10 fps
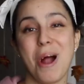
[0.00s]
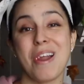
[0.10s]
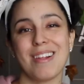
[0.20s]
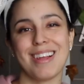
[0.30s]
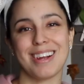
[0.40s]
and
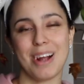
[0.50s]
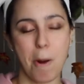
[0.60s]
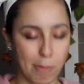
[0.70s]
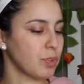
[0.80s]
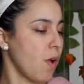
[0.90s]
I like it.
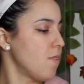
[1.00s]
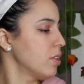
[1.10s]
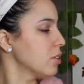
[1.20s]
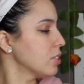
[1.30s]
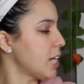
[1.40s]
And the
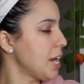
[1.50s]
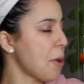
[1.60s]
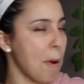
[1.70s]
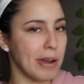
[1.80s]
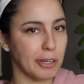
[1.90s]
little
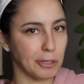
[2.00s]
dino on